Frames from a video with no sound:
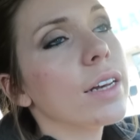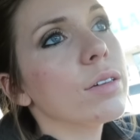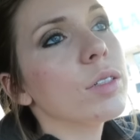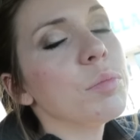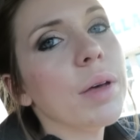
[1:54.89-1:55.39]
And
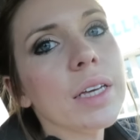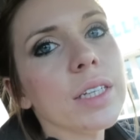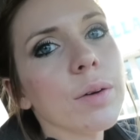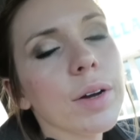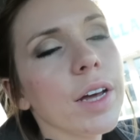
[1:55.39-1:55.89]
it was
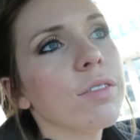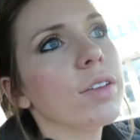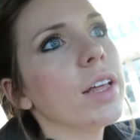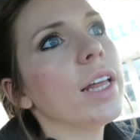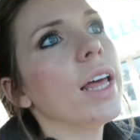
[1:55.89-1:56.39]
amazing. I worked out
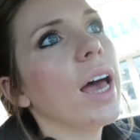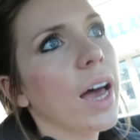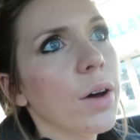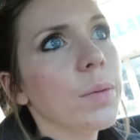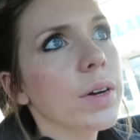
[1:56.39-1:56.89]
for like an
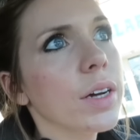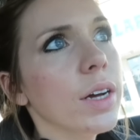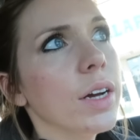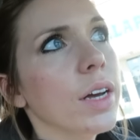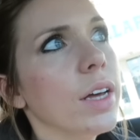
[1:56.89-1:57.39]
hour.
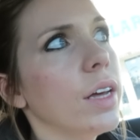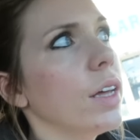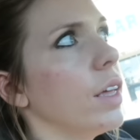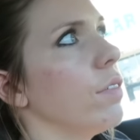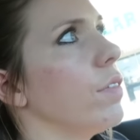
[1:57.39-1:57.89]

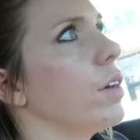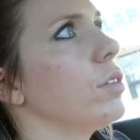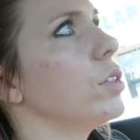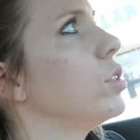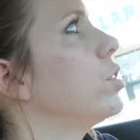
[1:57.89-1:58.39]
It
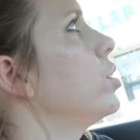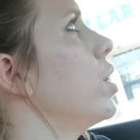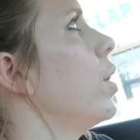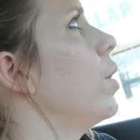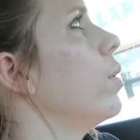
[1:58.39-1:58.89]
felt
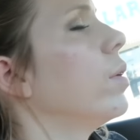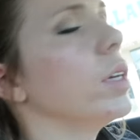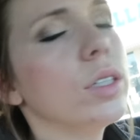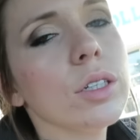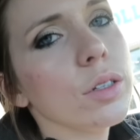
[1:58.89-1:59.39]
so,
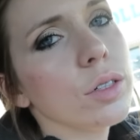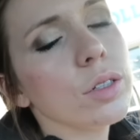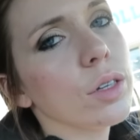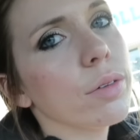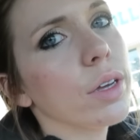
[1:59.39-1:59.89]
so,
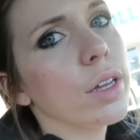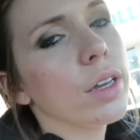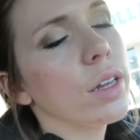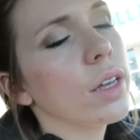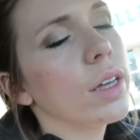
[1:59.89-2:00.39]
so, so
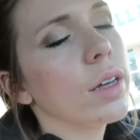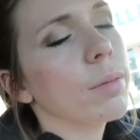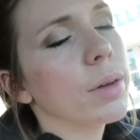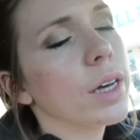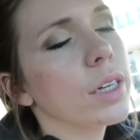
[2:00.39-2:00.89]
good.
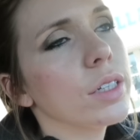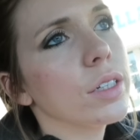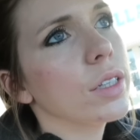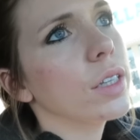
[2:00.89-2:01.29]
Oh my gosh.